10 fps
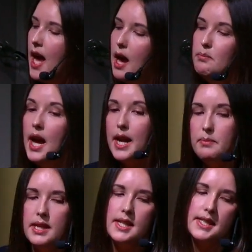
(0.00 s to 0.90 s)
And I
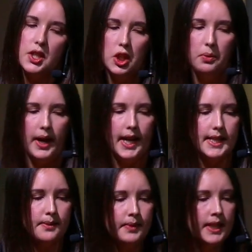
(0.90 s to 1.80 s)
mean this in two
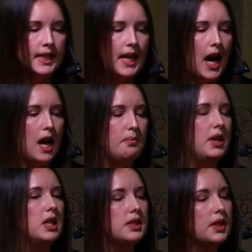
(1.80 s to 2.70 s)
ways.
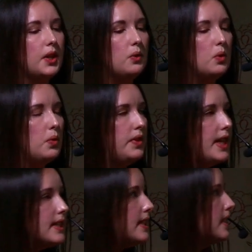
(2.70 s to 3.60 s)
So this is